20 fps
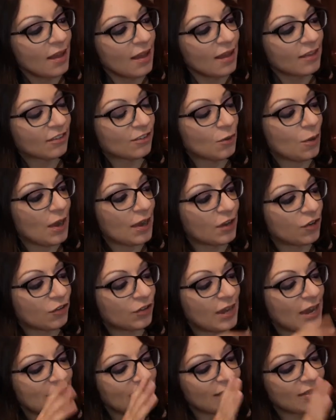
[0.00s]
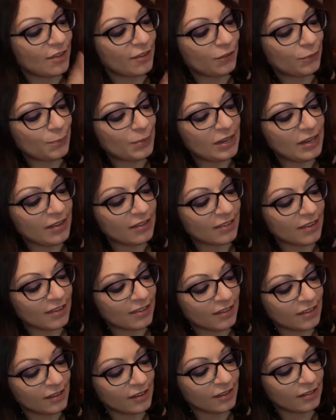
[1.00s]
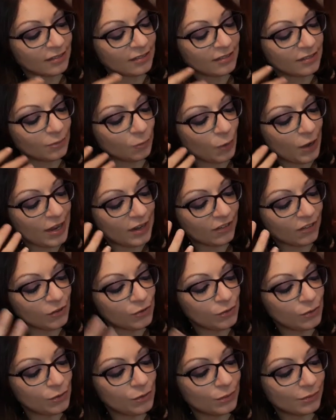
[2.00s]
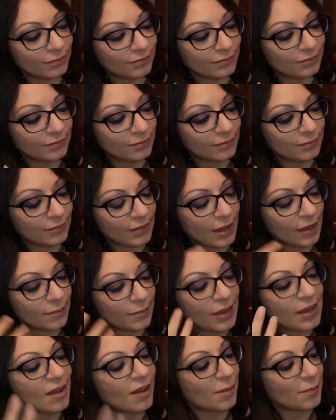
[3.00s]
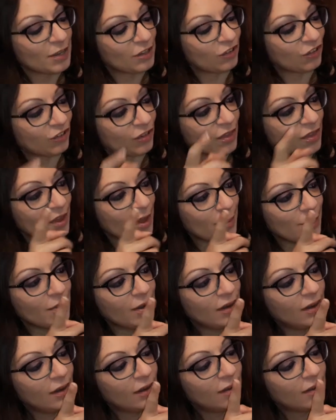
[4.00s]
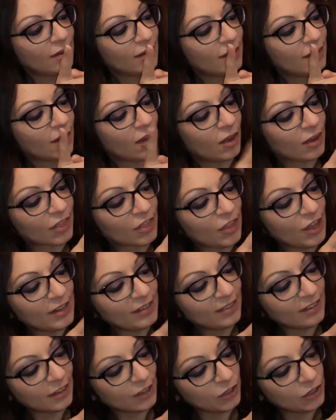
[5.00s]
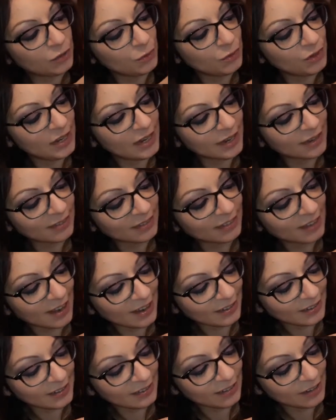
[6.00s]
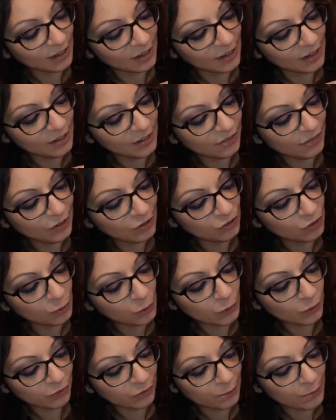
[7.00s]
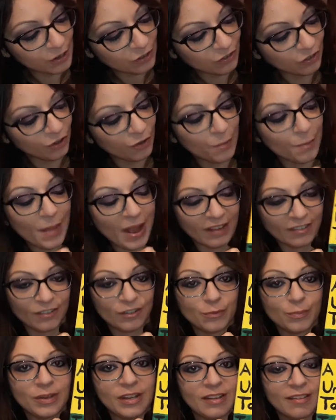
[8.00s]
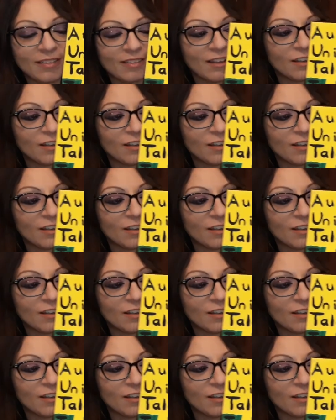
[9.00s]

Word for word: So I created this piece as a way to pay homage to them. Authentic, unique, talented, individual, special masterpiece.